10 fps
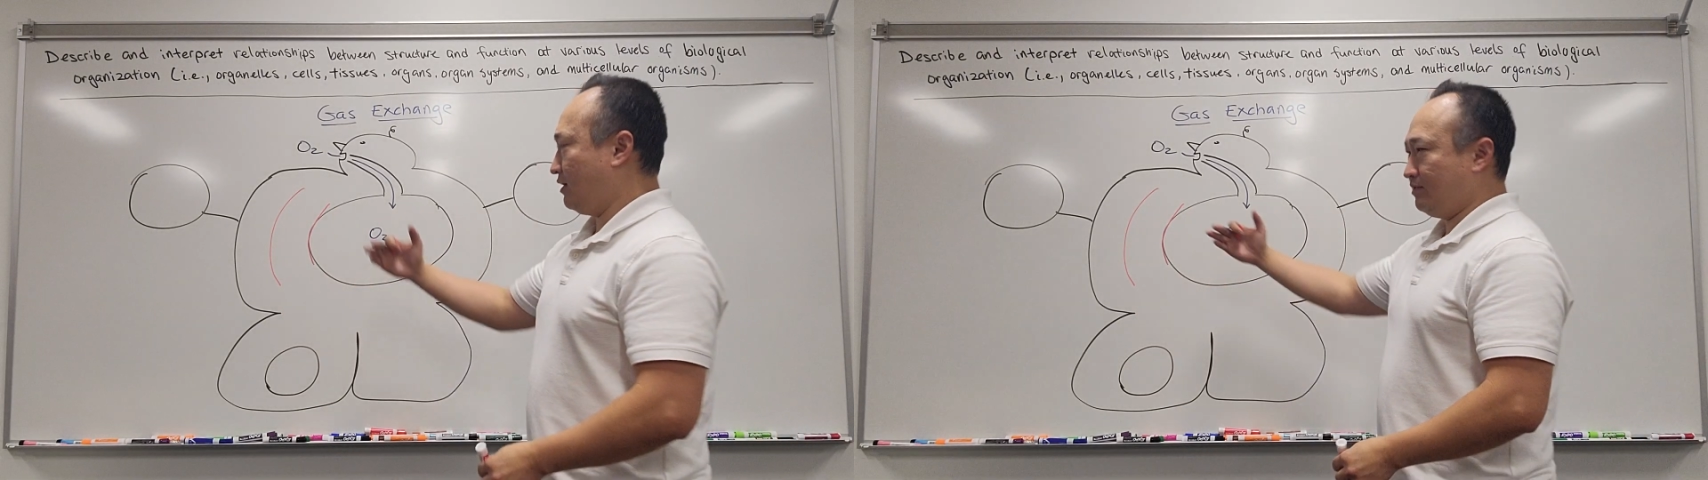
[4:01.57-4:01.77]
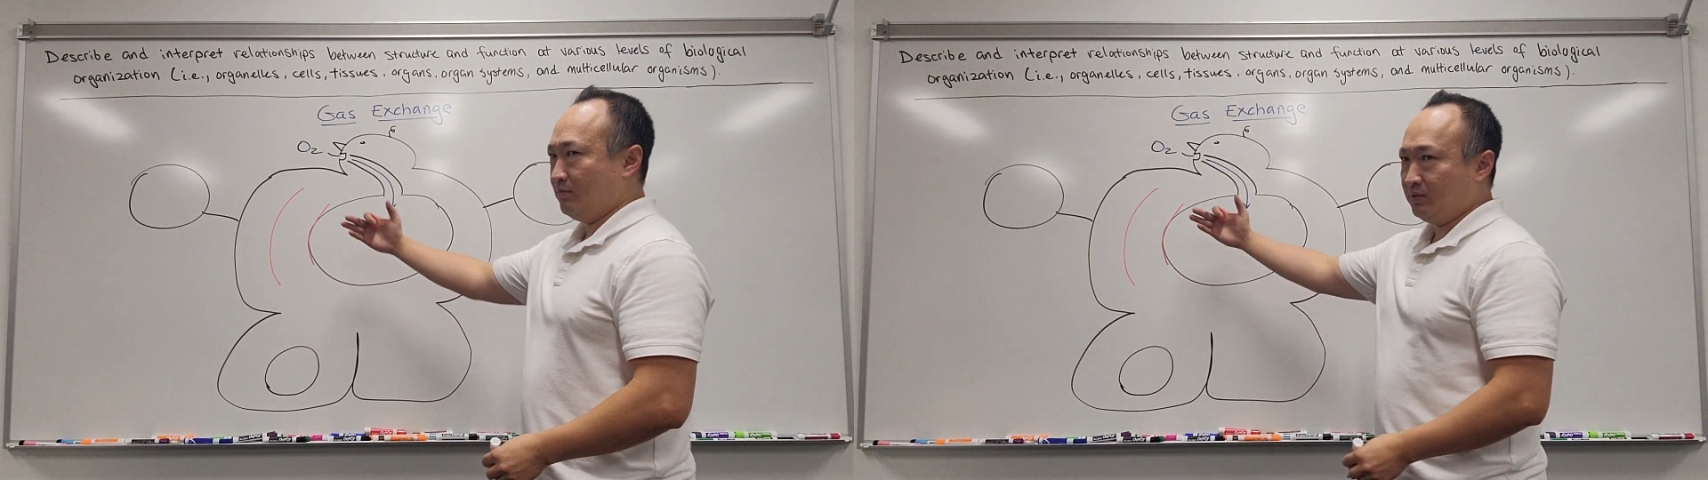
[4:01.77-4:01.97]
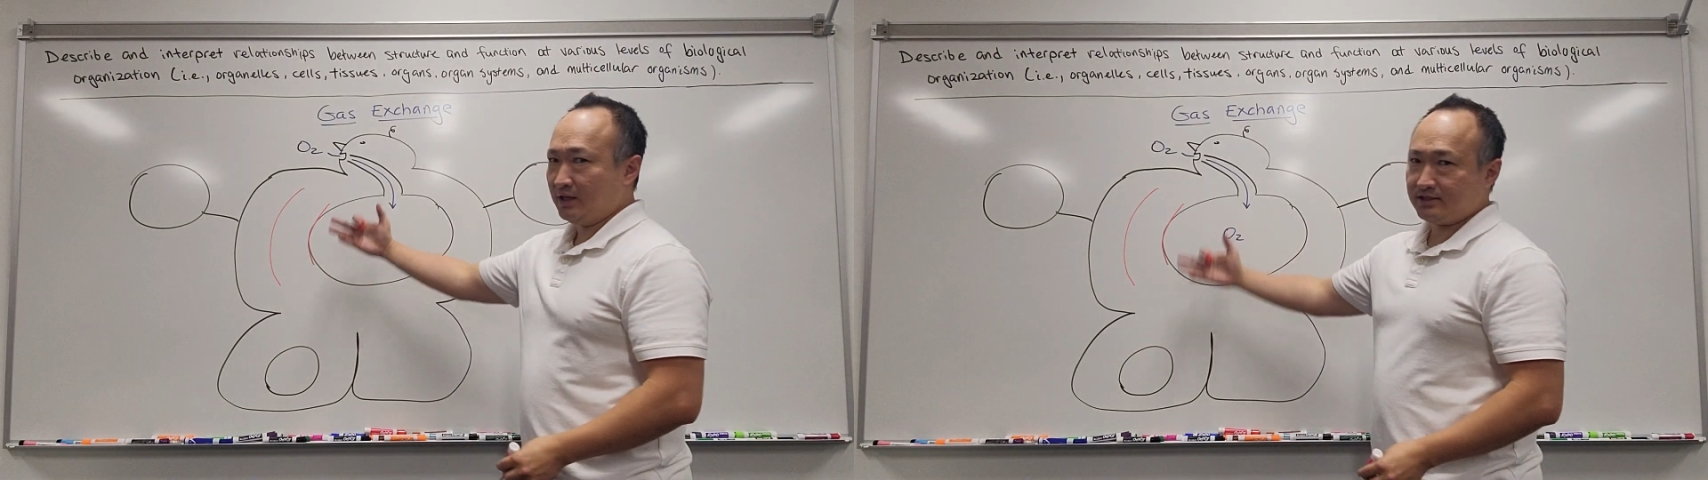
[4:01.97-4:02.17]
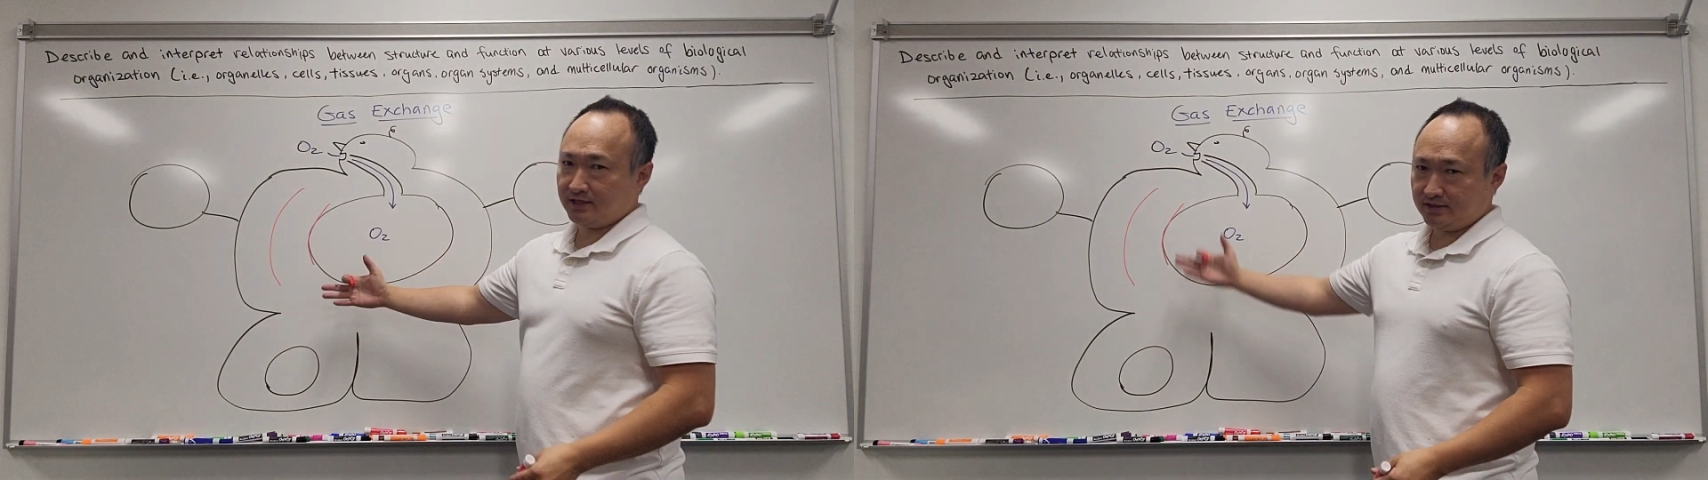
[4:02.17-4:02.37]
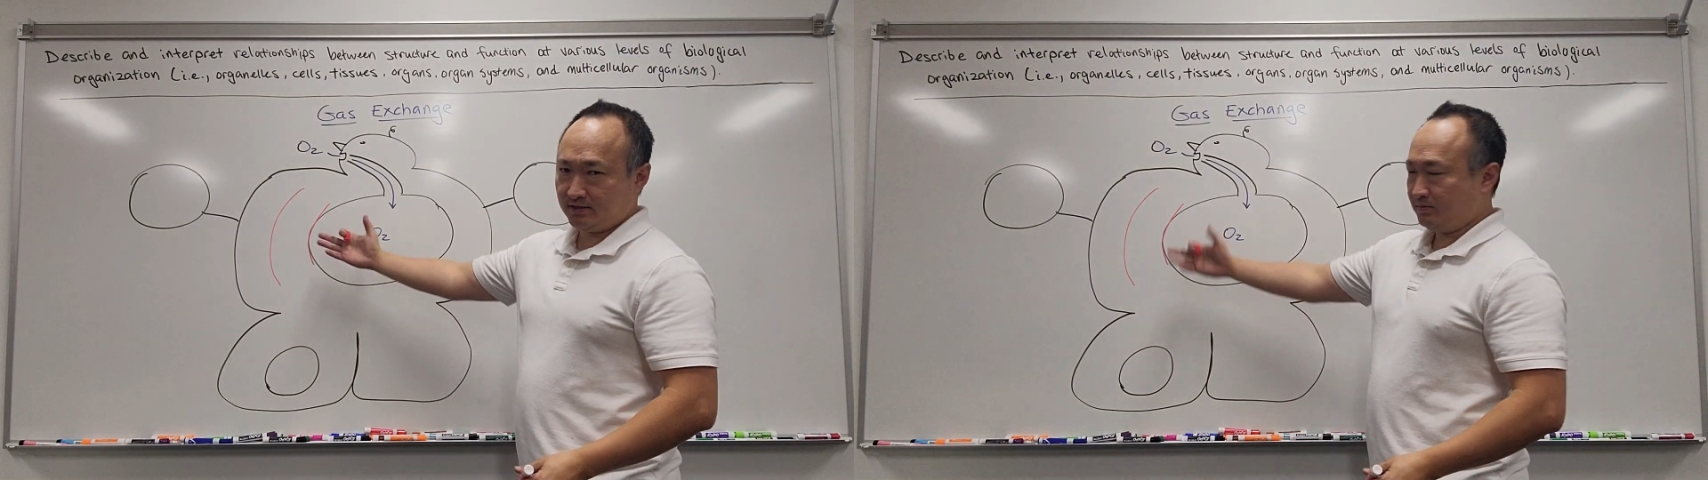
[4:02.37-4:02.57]
the blood
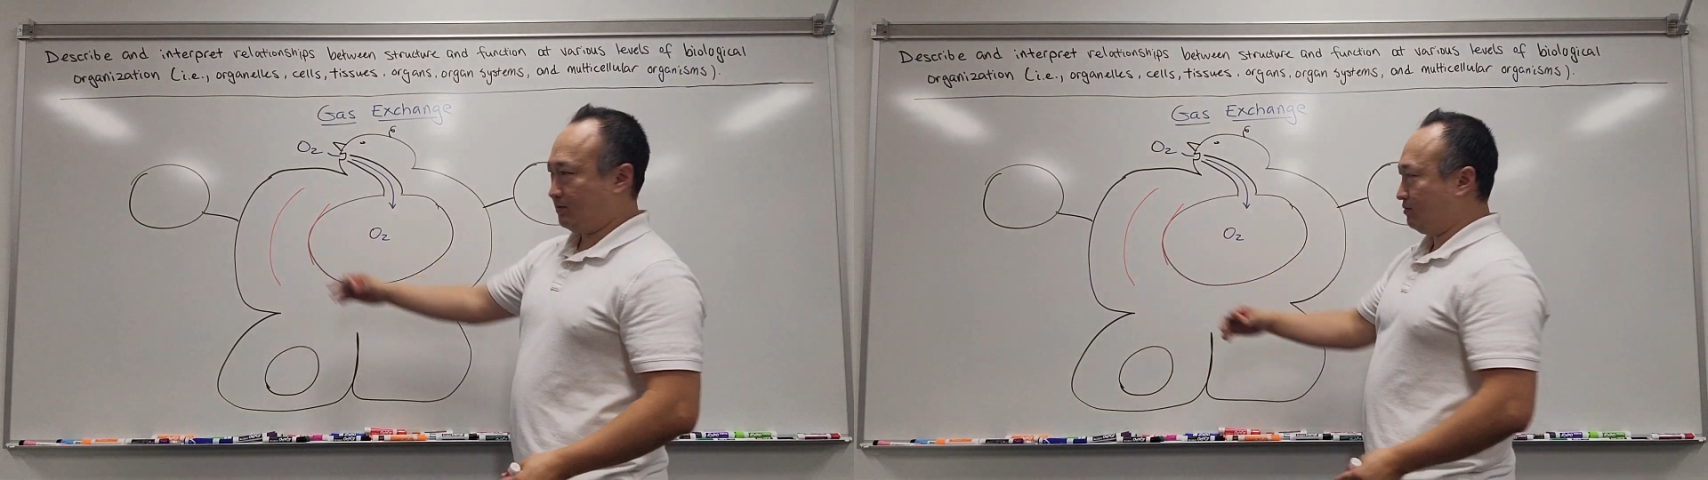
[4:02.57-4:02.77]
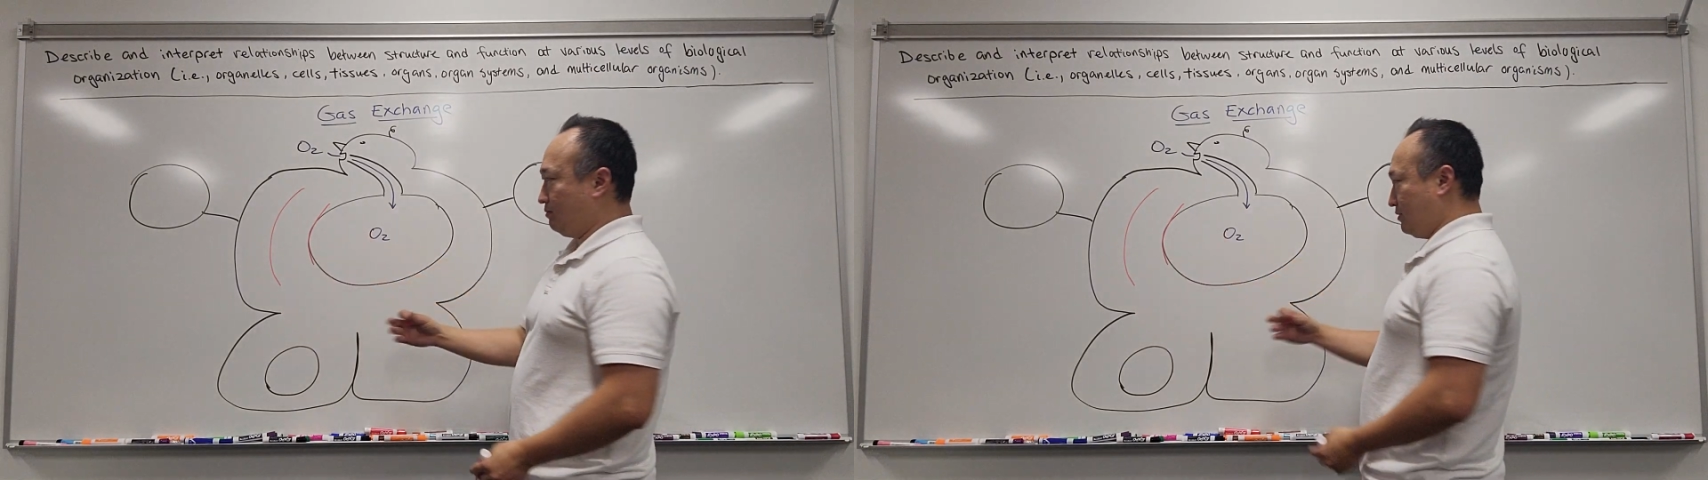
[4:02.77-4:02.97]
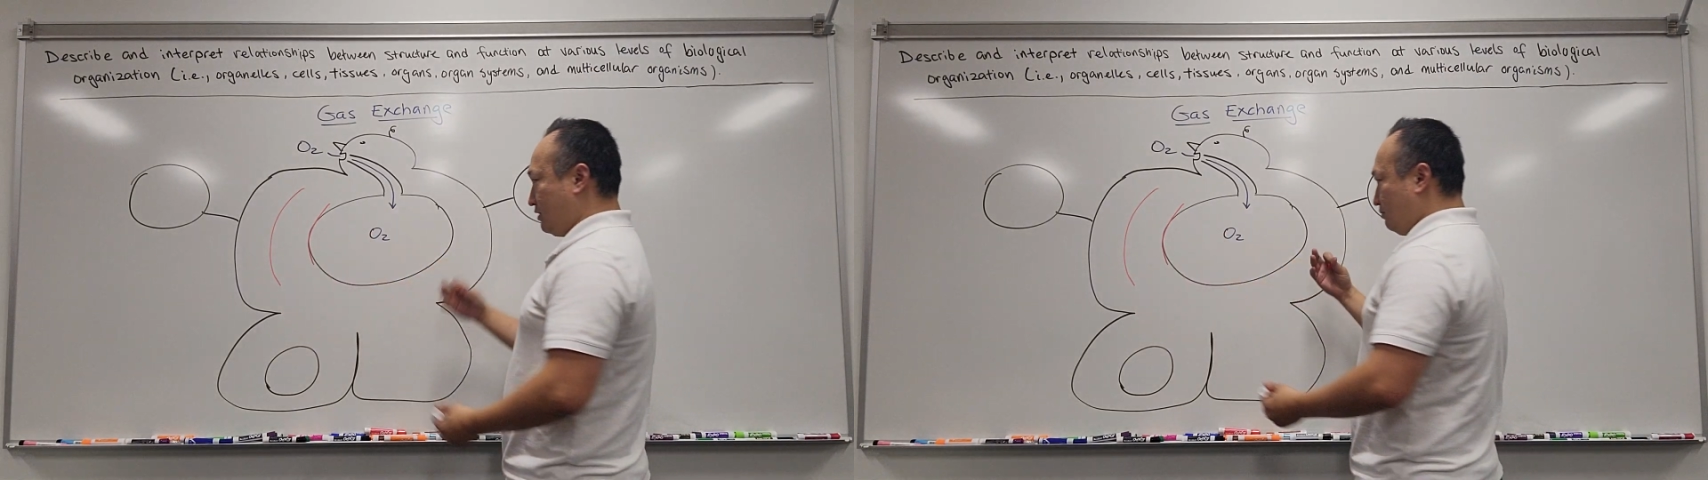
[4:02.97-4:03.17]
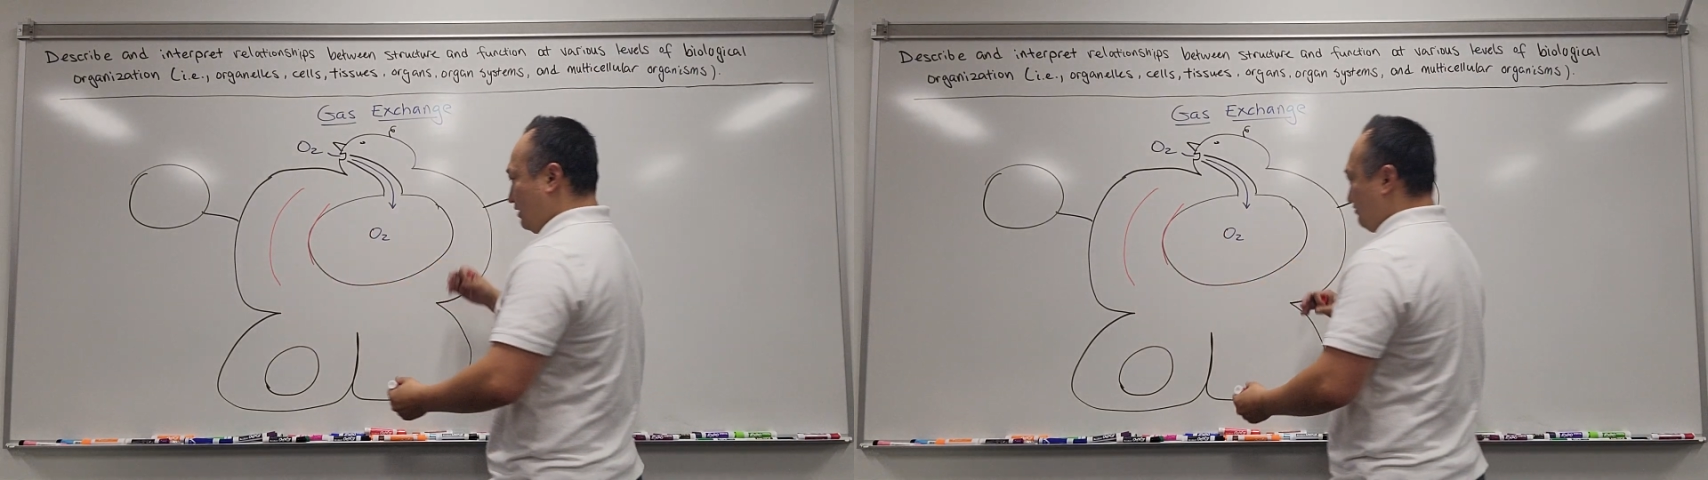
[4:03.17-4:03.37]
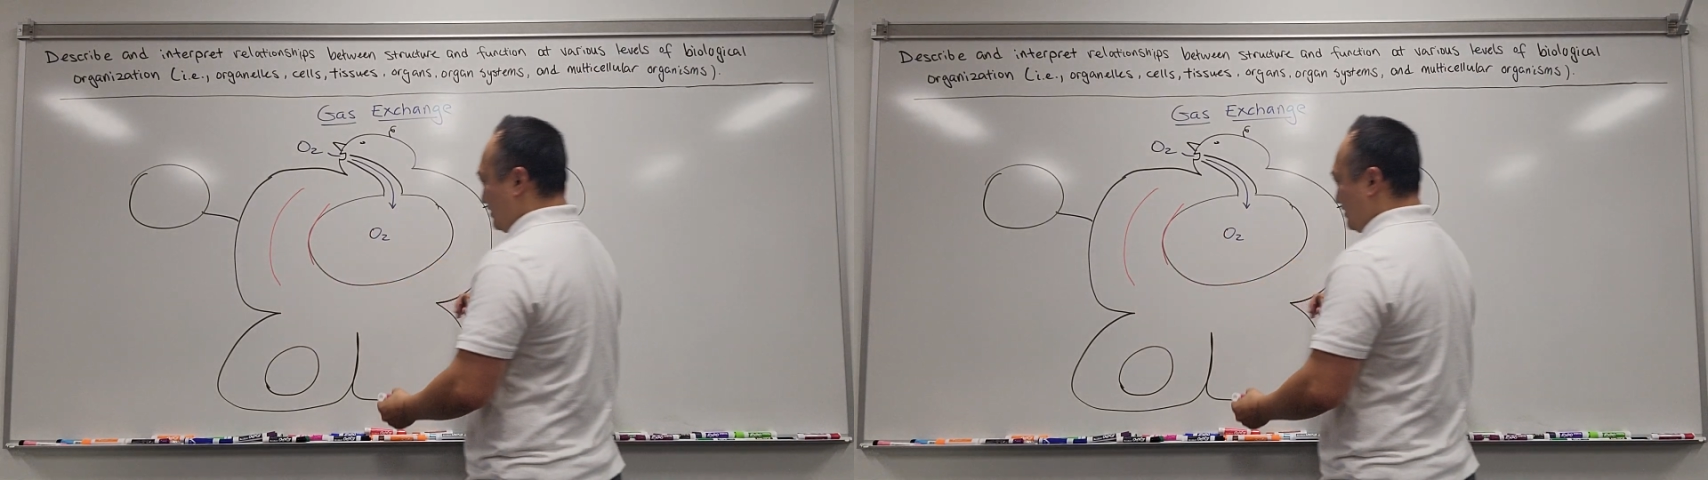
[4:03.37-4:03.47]
system, the blood